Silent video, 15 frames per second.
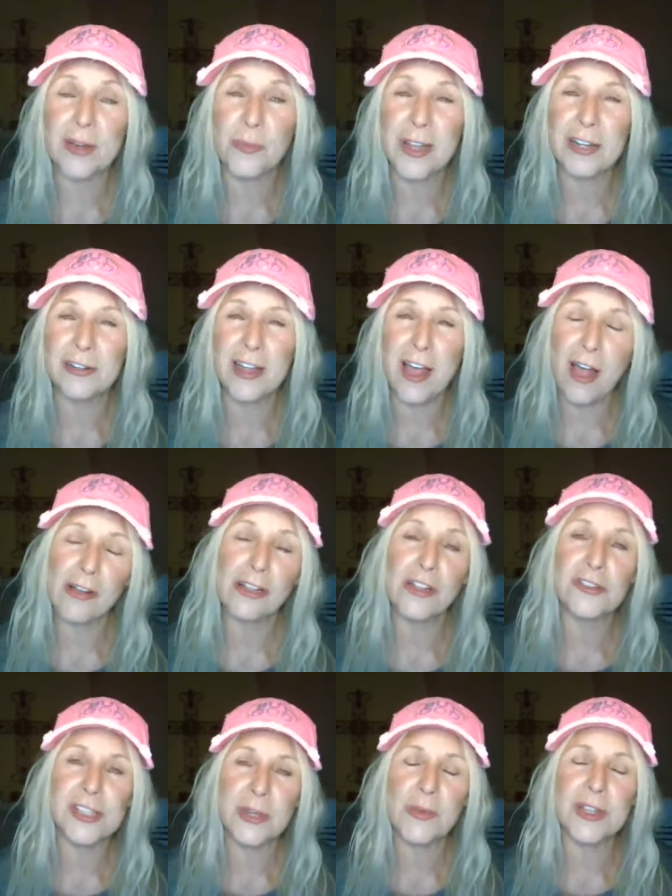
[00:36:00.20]
We don't know how
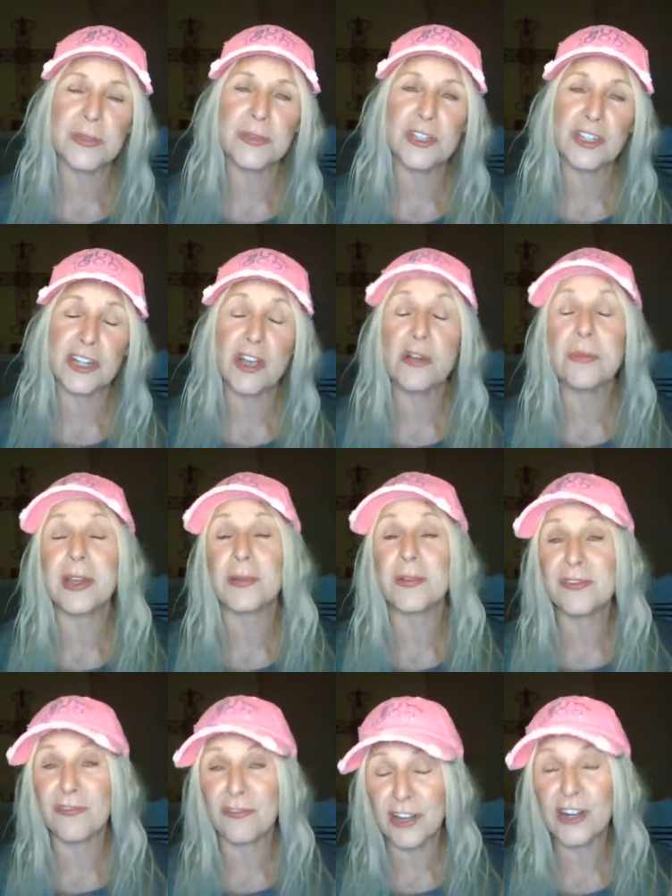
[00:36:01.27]
close he was with Joe, but he
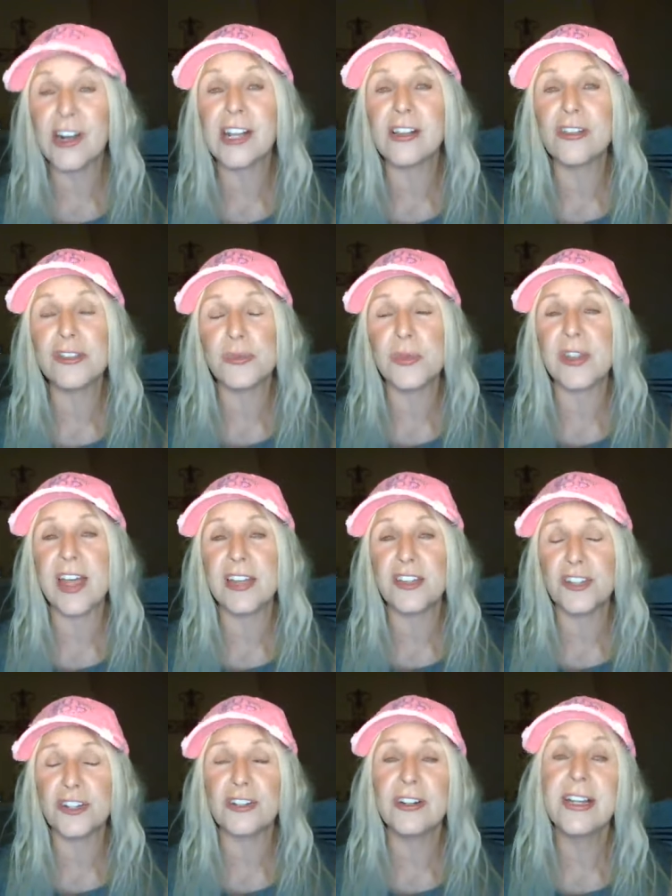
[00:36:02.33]
was very close with
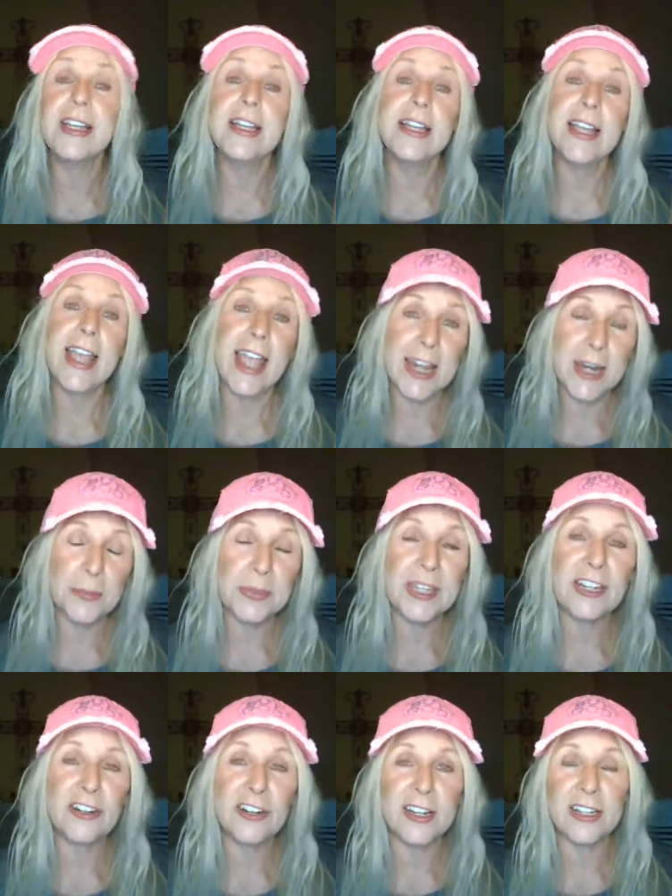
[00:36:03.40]
Hunter and
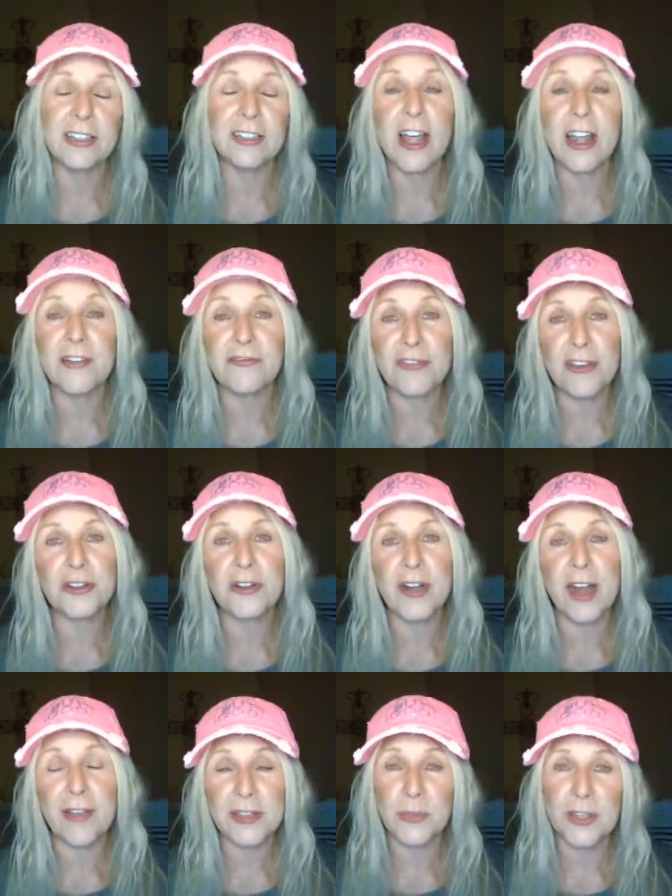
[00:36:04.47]
appeared in a lot of
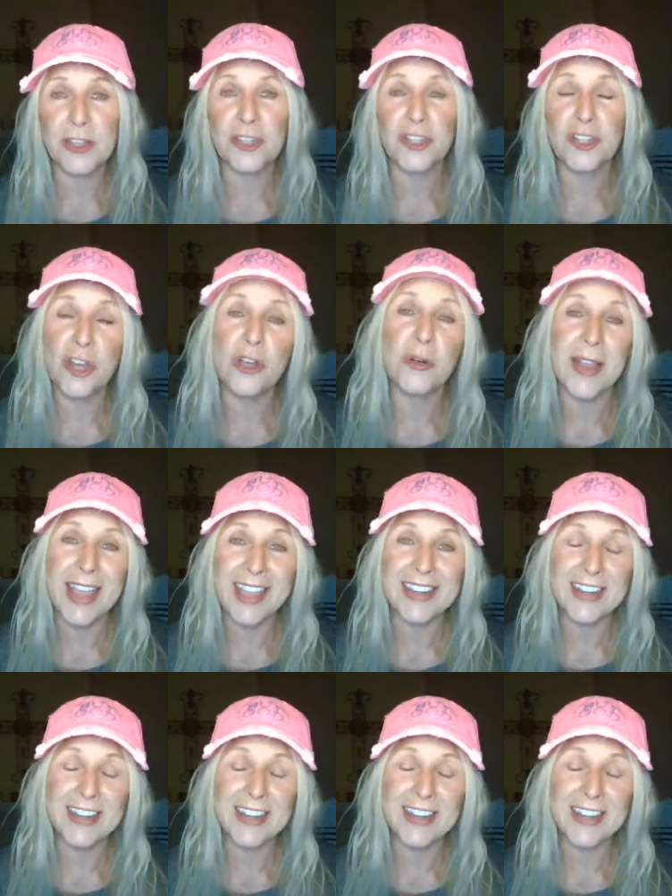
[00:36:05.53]
photographs with Joe and